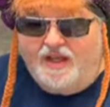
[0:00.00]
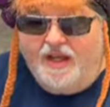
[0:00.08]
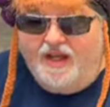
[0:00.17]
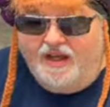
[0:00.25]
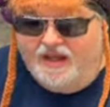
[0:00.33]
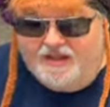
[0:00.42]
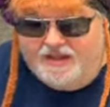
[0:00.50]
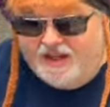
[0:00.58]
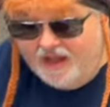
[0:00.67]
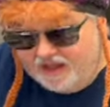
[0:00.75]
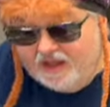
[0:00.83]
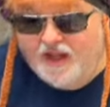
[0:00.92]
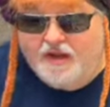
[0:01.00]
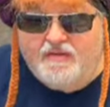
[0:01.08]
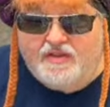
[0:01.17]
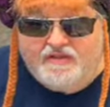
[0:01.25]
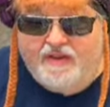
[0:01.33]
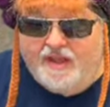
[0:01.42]
uh, none of
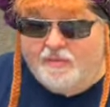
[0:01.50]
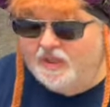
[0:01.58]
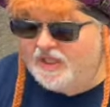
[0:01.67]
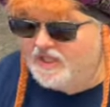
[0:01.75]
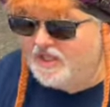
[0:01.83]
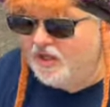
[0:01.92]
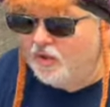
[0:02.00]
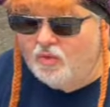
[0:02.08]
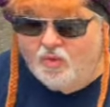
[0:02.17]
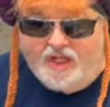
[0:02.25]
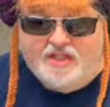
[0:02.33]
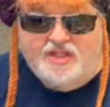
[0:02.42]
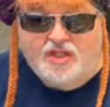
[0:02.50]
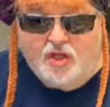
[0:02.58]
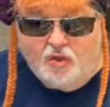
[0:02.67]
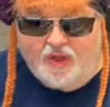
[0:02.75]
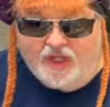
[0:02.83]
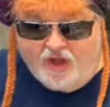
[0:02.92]
the families know what's
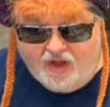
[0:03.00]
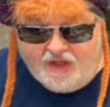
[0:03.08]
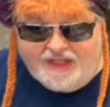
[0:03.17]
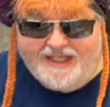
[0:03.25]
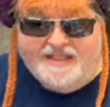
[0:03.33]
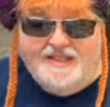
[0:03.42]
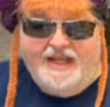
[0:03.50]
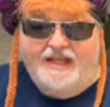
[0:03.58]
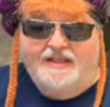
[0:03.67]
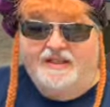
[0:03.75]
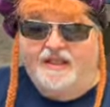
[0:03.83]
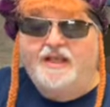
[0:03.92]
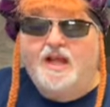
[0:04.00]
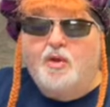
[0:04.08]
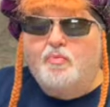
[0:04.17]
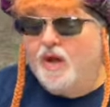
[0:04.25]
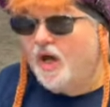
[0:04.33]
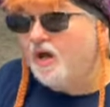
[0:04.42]
going on exactly,
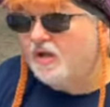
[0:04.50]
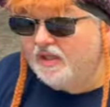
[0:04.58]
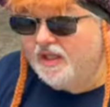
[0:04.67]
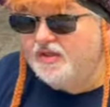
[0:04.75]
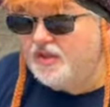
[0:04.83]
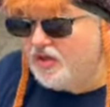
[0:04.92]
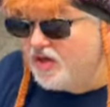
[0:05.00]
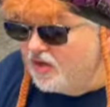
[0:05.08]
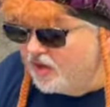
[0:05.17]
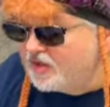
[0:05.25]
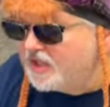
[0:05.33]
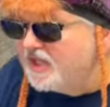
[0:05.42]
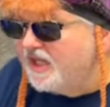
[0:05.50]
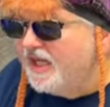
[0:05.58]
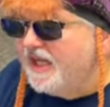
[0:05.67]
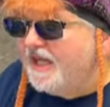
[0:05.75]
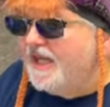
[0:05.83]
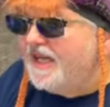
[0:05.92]
Paula, the nurse,
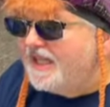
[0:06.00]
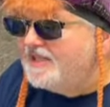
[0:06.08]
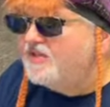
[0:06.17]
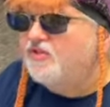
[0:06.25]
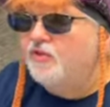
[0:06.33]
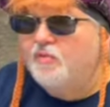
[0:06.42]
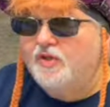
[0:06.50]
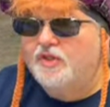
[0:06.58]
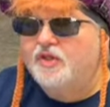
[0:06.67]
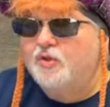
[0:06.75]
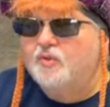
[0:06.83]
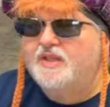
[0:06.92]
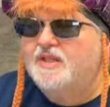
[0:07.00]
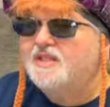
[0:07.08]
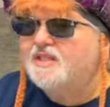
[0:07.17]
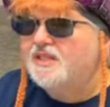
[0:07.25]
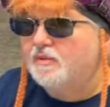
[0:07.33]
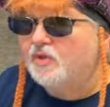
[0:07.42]
is familiar with a
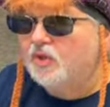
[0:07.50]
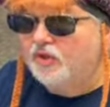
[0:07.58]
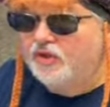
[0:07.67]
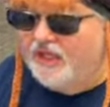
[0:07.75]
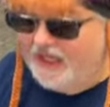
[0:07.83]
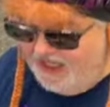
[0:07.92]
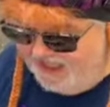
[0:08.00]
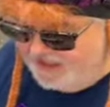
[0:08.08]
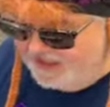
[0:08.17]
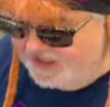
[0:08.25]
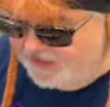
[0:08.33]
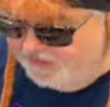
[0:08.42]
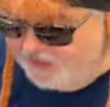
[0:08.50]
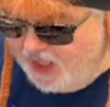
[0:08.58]
similar case.